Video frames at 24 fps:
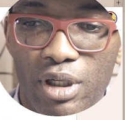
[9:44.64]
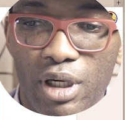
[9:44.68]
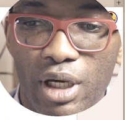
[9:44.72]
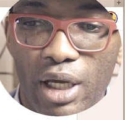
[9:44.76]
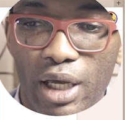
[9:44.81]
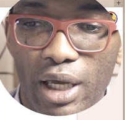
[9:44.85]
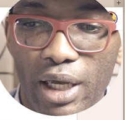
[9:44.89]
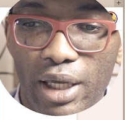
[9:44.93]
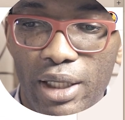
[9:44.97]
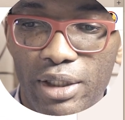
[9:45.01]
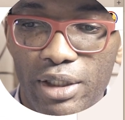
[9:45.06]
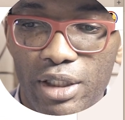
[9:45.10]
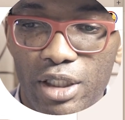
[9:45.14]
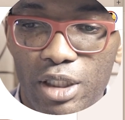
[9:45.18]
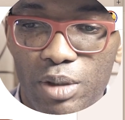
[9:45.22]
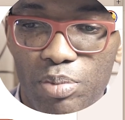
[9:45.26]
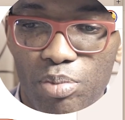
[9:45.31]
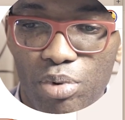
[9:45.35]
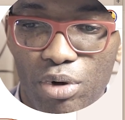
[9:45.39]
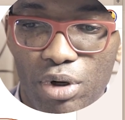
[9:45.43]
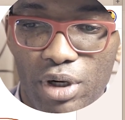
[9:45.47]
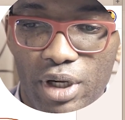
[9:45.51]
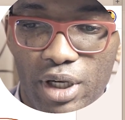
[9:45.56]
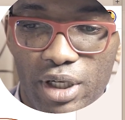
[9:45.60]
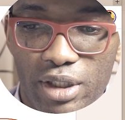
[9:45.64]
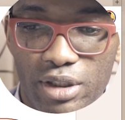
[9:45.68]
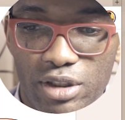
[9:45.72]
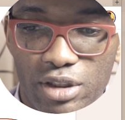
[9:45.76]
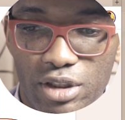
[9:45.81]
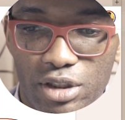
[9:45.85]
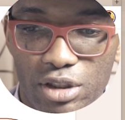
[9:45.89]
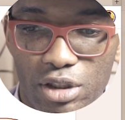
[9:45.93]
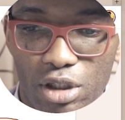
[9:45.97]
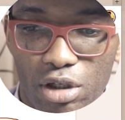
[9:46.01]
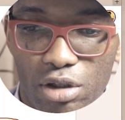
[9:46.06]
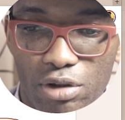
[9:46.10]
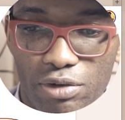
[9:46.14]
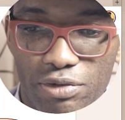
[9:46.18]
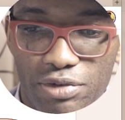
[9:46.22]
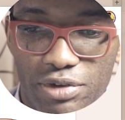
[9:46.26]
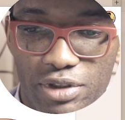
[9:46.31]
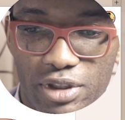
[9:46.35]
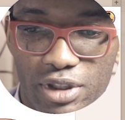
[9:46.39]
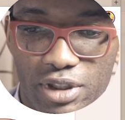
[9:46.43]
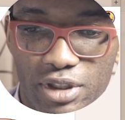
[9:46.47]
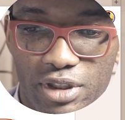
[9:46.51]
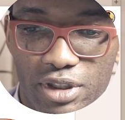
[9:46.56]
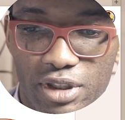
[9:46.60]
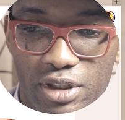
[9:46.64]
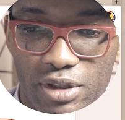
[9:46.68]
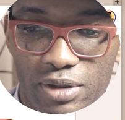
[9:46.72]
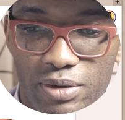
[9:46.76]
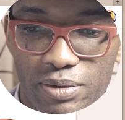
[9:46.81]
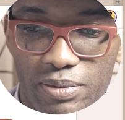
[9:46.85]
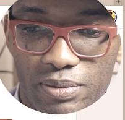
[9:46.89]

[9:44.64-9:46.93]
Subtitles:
and this product solves it.